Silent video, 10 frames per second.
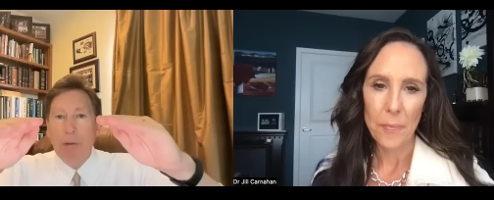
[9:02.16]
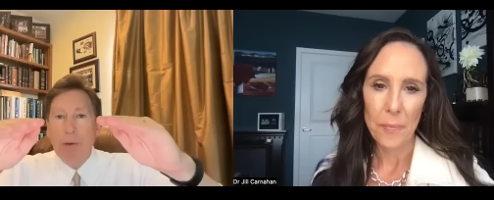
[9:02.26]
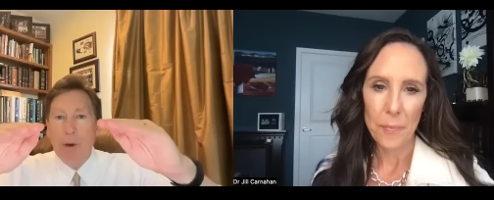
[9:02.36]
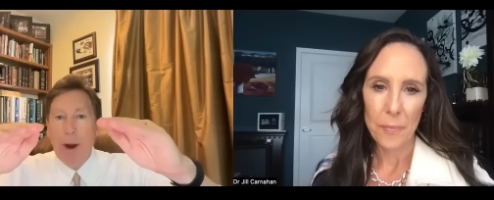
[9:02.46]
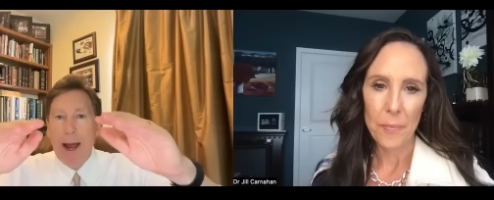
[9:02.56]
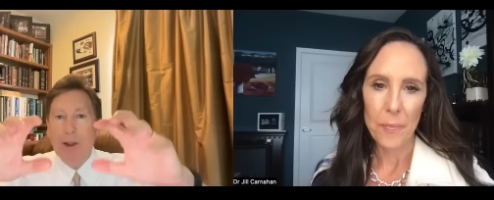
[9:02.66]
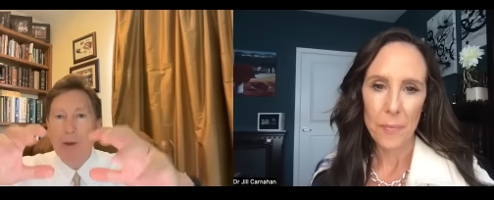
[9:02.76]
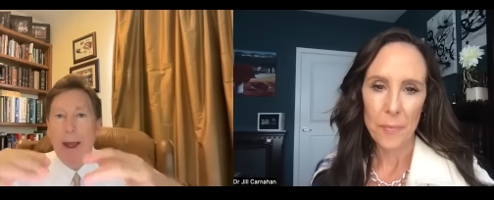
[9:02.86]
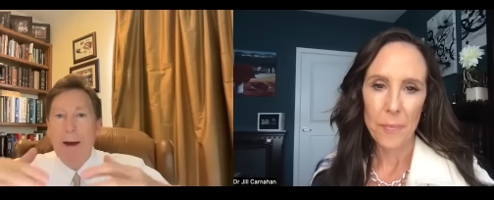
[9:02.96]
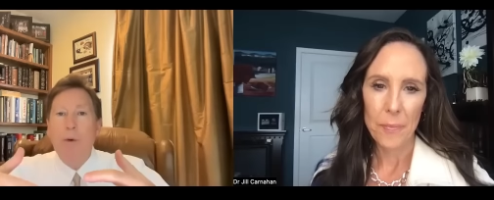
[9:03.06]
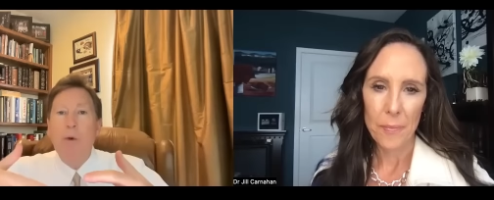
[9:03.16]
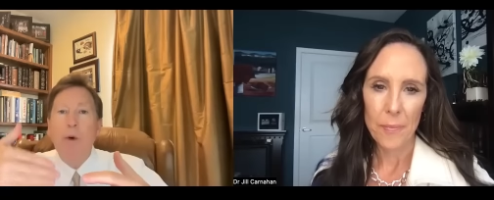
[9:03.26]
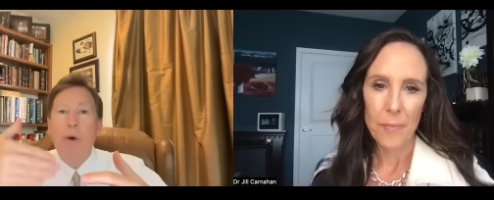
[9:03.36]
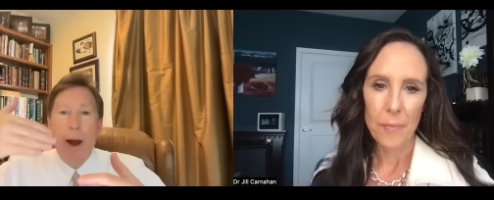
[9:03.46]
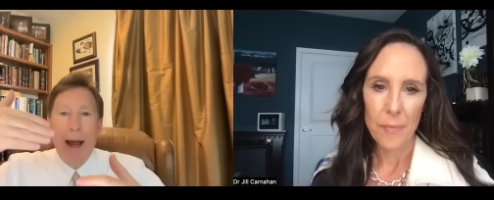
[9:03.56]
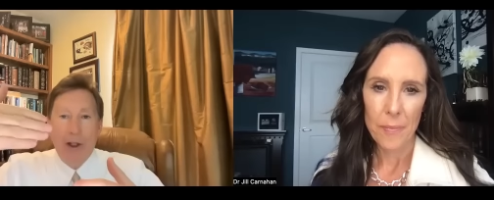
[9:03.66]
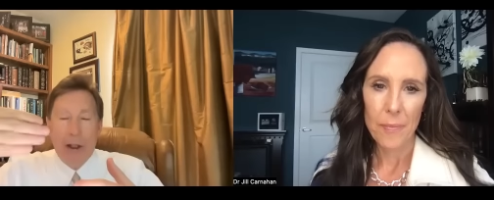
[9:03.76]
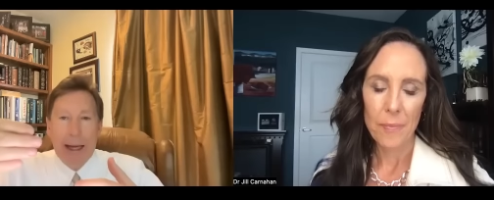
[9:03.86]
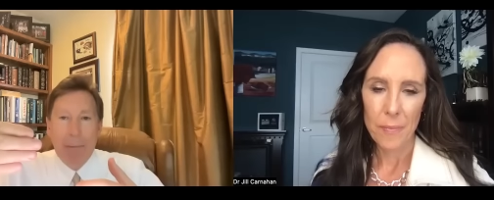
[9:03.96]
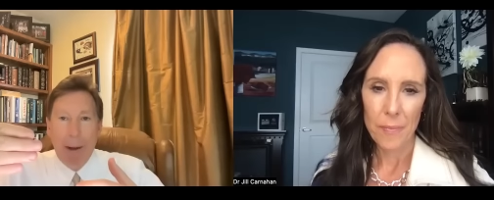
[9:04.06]
Speaker 1: through the cracks, who
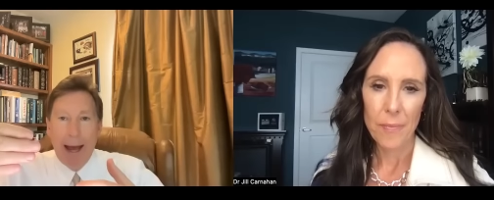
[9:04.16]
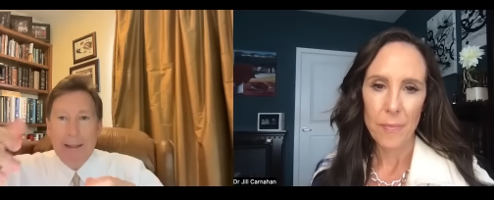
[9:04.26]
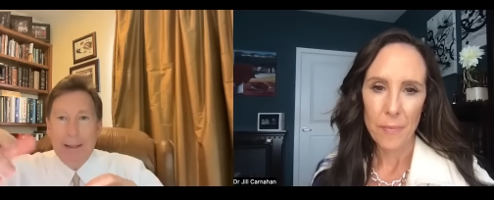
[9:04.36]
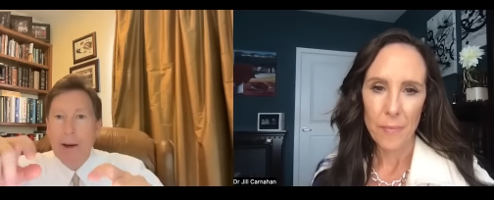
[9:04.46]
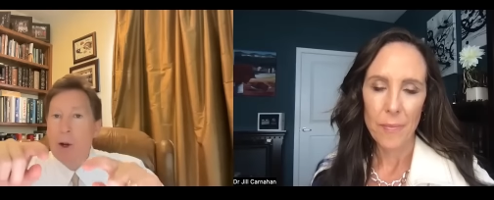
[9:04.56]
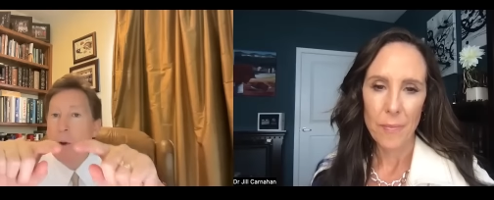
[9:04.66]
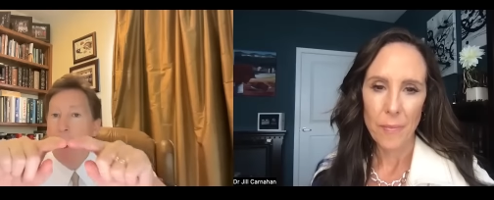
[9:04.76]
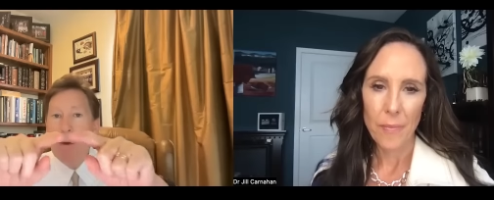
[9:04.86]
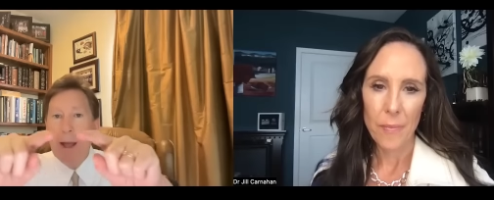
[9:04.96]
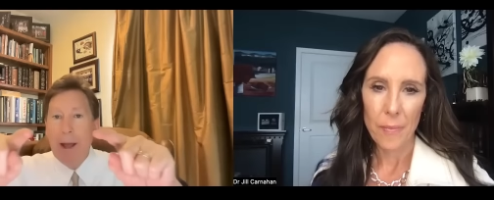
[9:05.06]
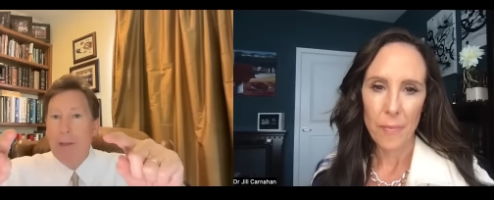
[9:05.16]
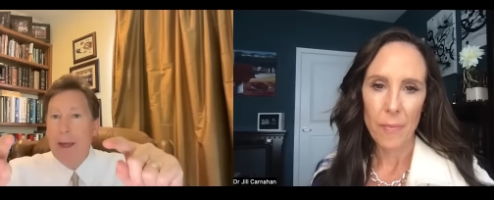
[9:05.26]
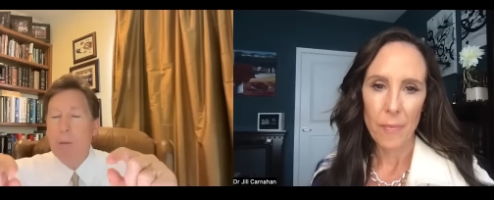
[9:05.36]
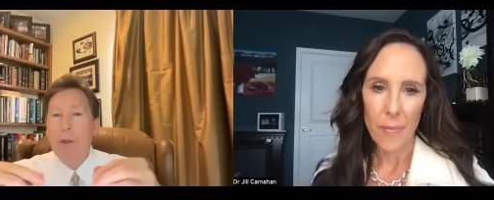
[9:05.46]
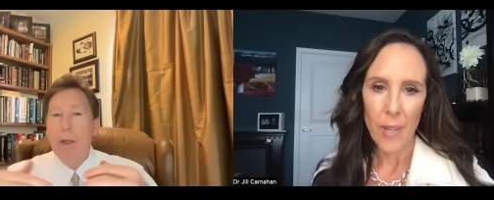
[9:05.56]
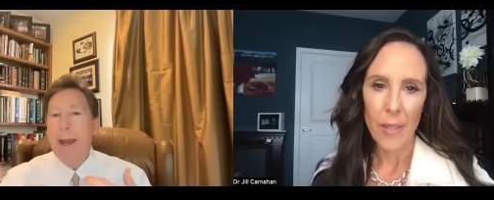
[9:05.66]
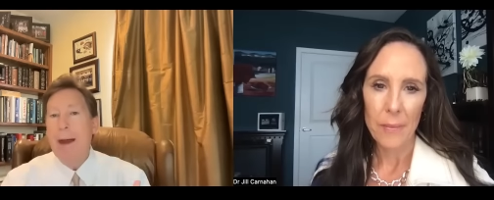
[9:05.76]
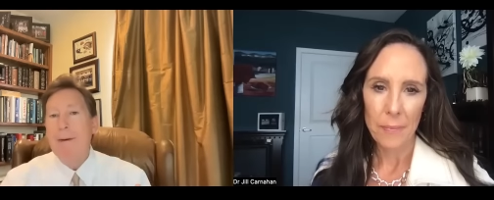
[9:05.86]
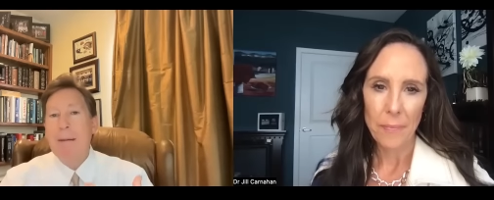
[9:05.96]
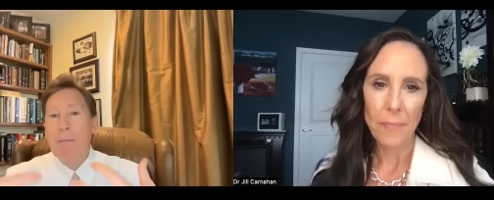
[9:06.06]
actually get past that, okay, they will then
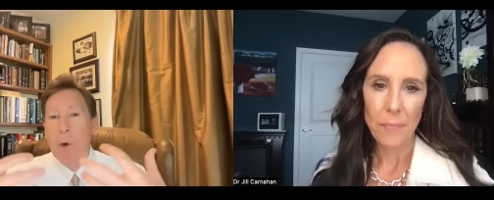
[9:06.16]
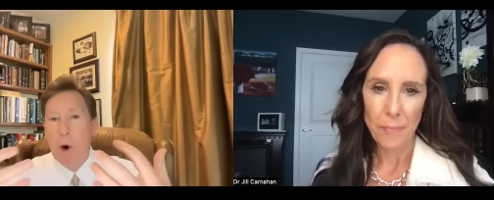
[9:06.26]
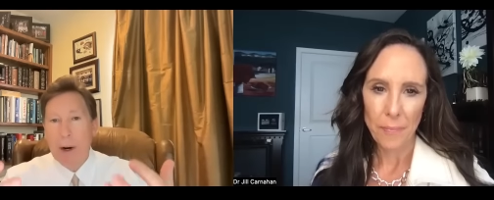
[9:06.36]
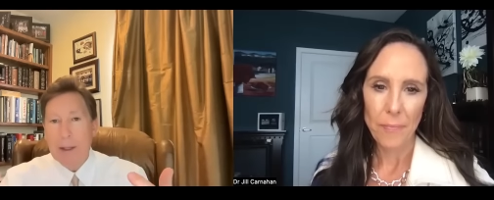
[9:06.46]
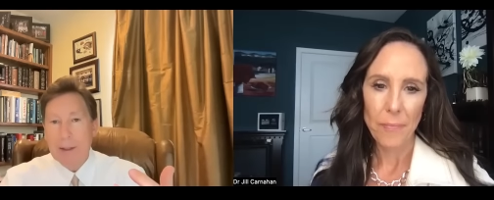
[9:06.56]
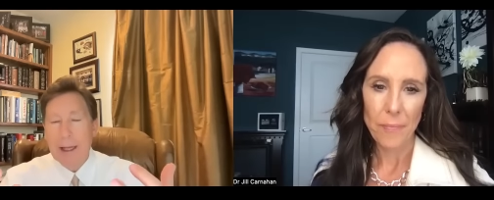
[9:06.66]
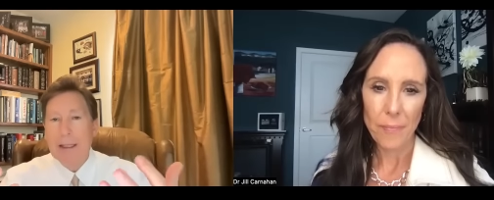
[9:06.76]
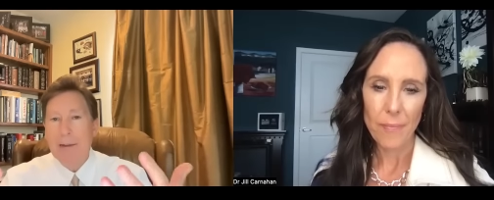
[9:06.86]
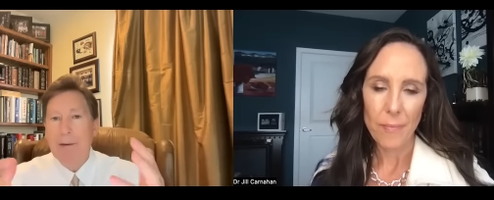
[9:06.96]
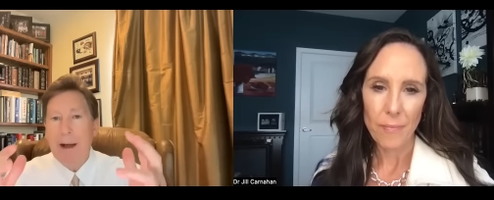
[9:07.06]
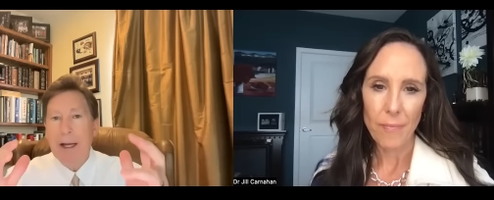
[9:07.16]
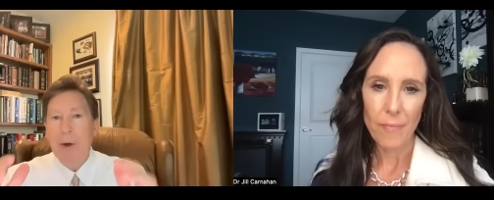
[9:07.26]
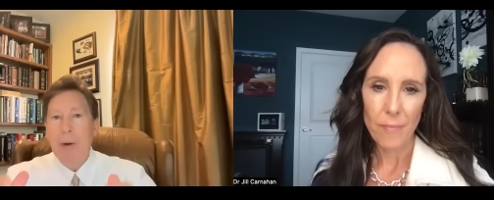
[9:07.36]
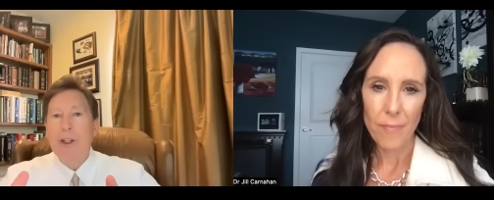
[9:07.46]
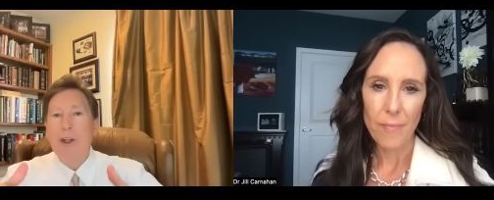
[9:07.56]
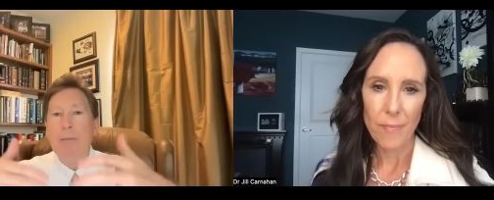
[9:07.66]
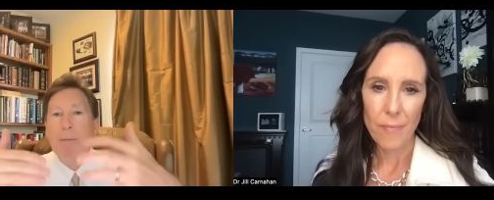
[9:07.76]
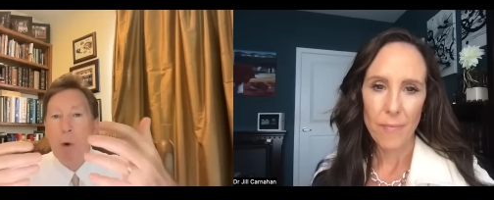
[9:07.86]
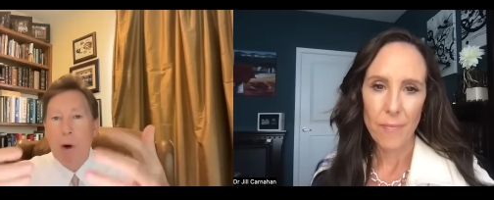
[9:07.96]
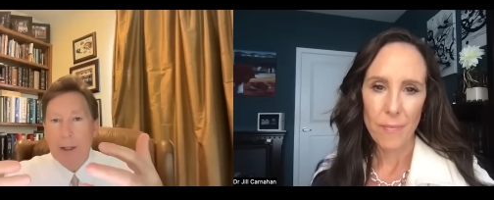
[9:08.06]
have a more extensive evaluation,
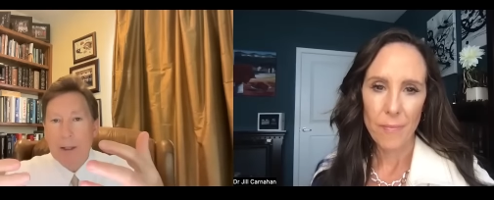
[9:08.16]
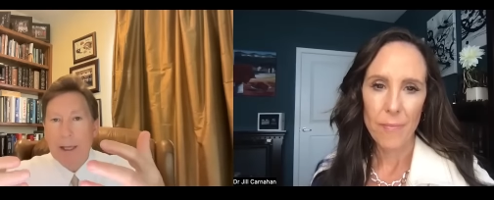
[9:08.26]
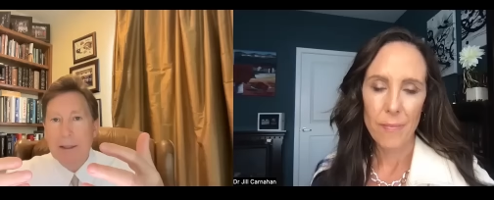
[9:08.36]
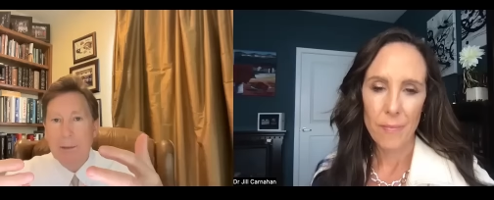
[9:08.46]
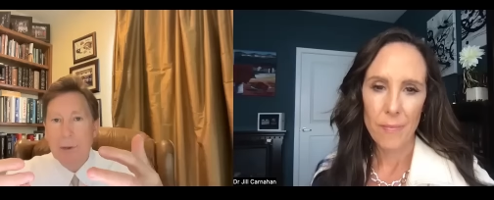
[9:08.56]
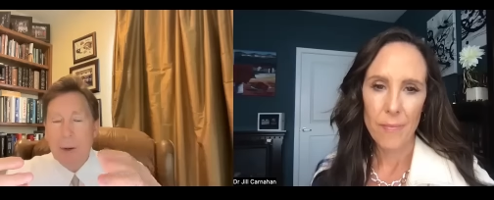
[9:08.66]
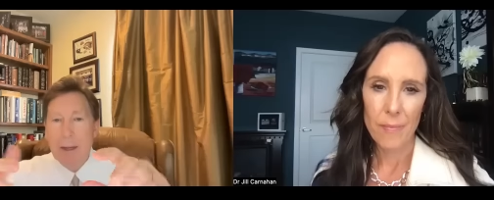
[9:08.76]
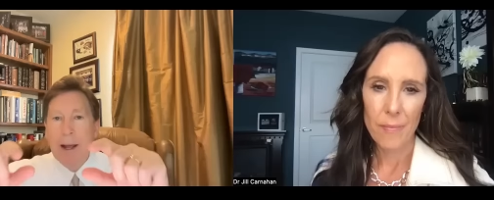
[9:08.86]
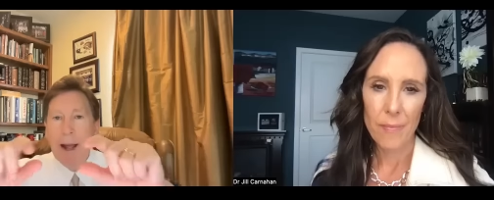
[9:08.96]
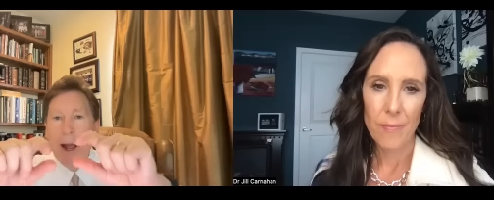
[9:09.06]
more extensive treatment.